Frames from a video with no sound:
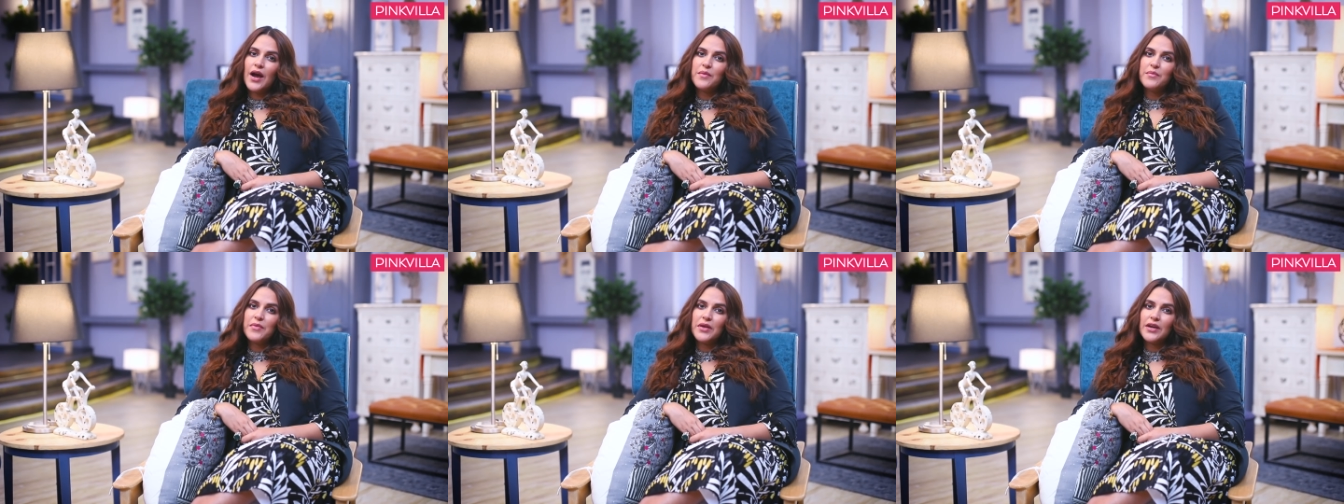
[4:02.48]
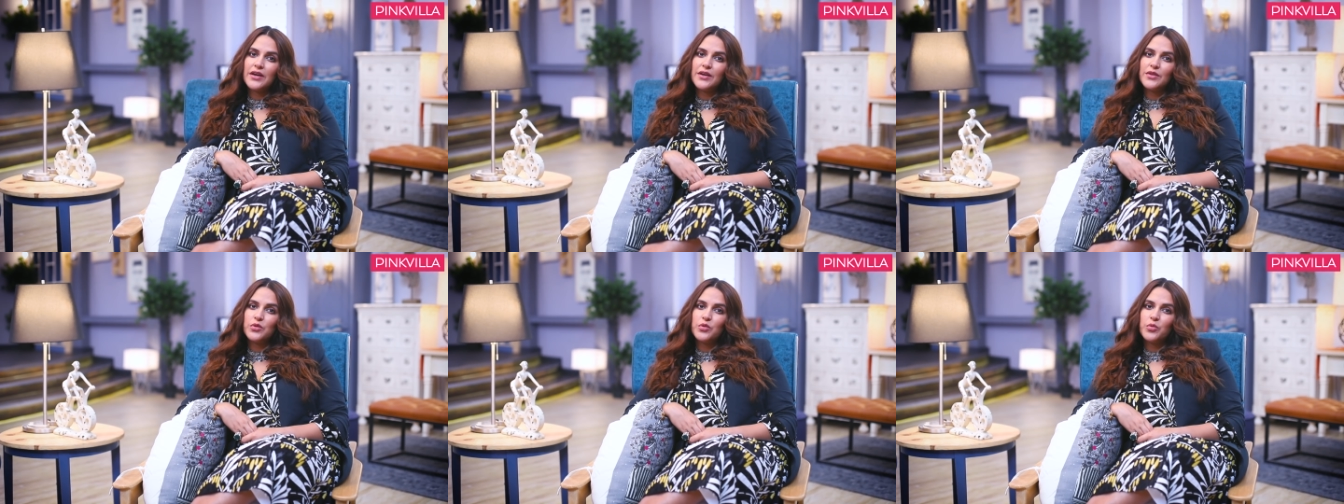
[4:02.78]
I'm
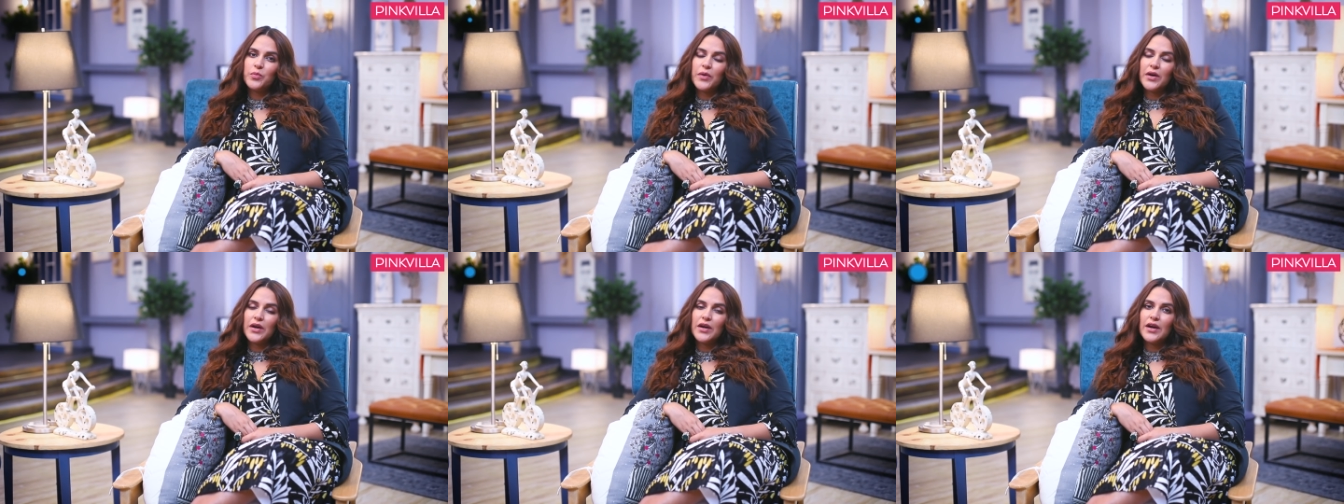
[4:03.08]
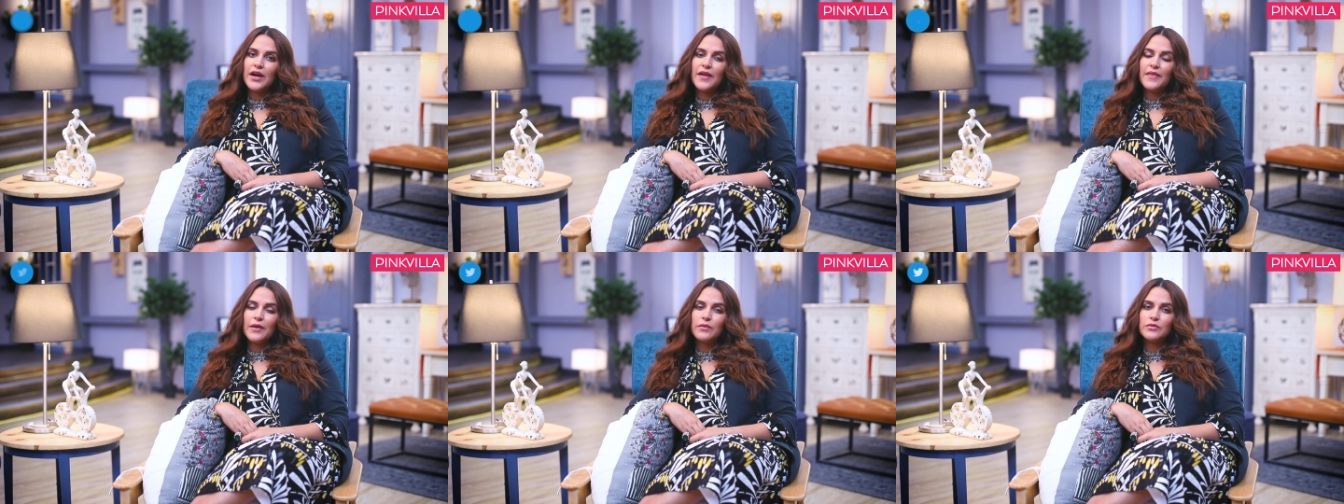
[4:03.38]
Neha
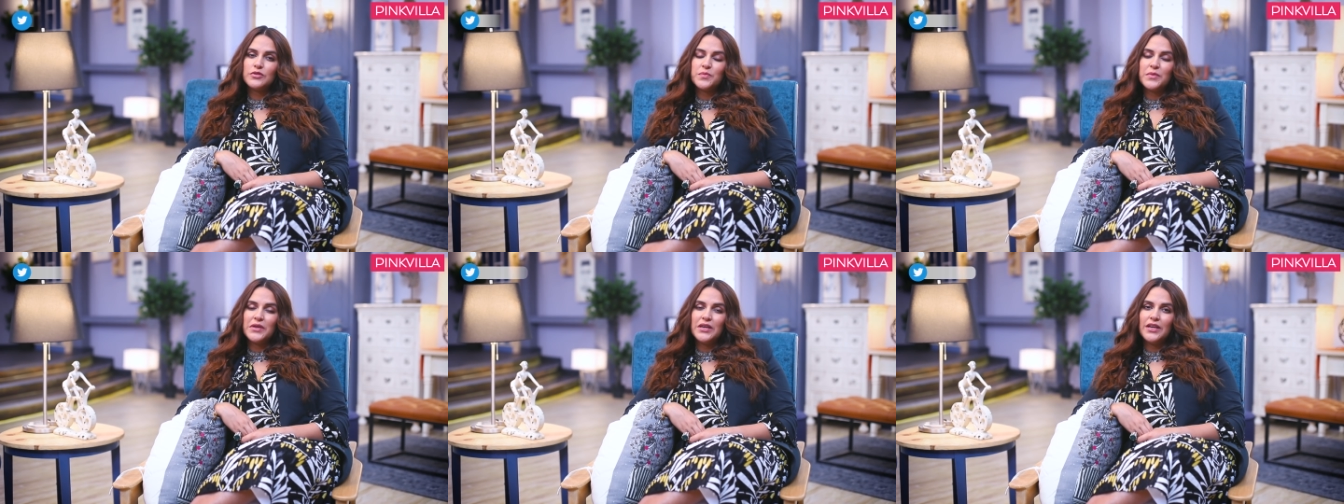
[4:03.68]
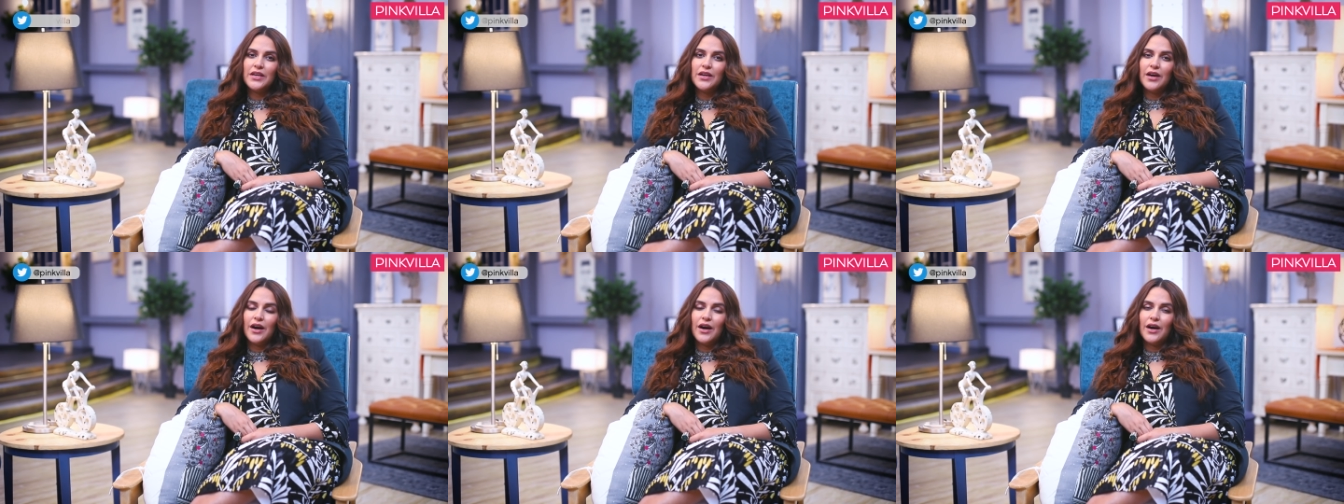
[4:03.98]
Dhupia, and that was
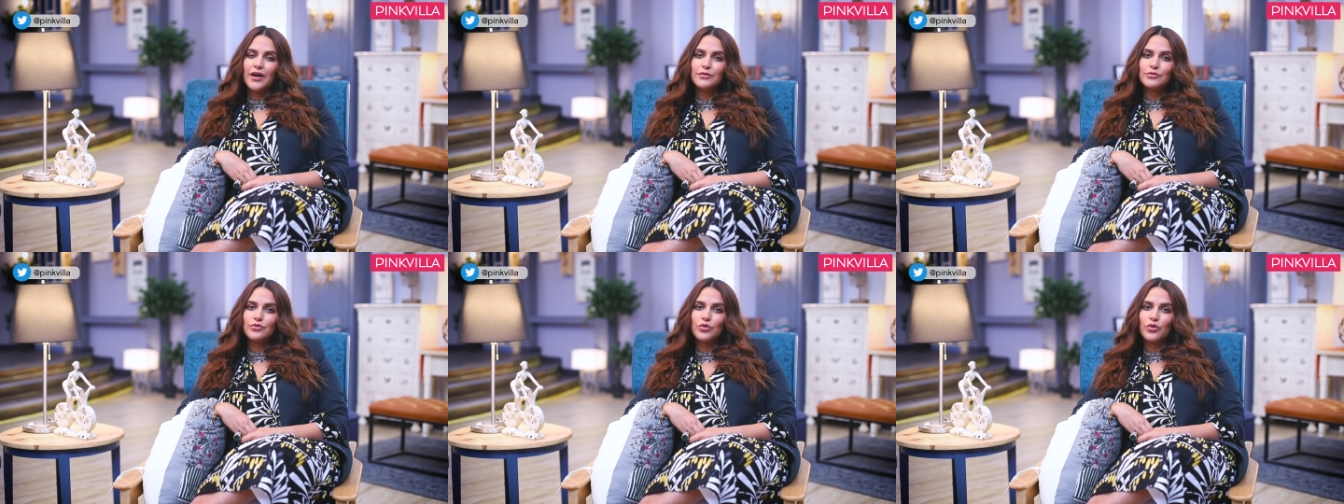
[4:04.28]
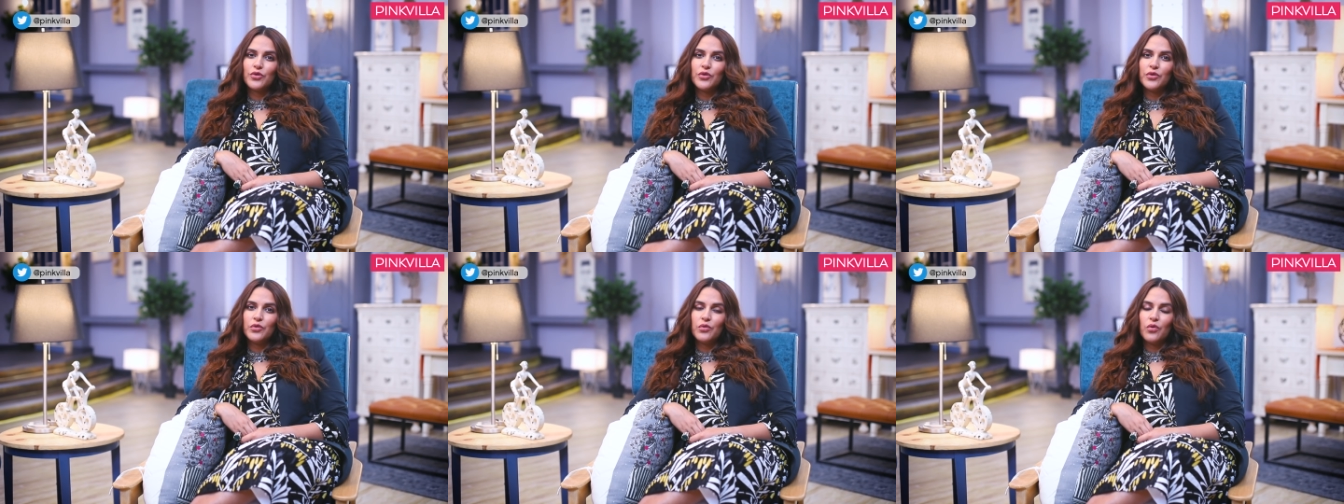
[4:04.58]
me
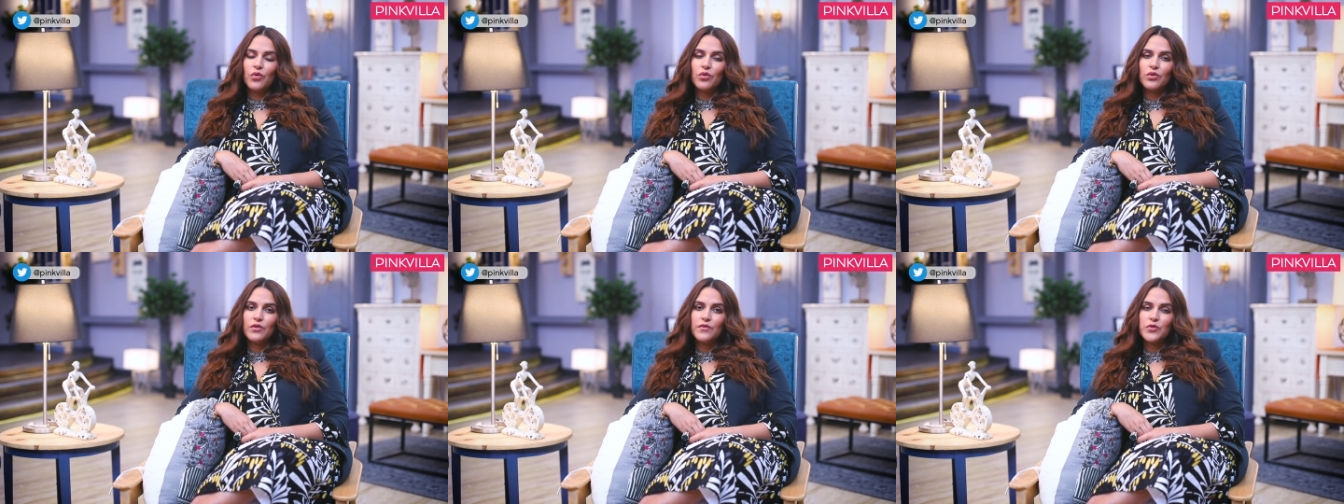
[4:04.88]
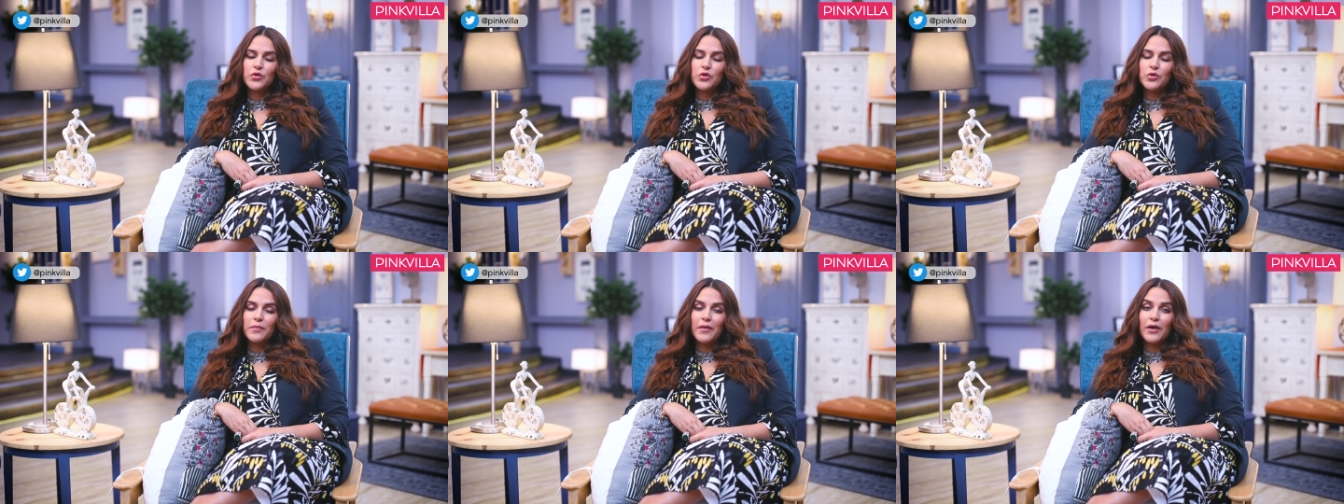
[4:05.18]
talking to all of you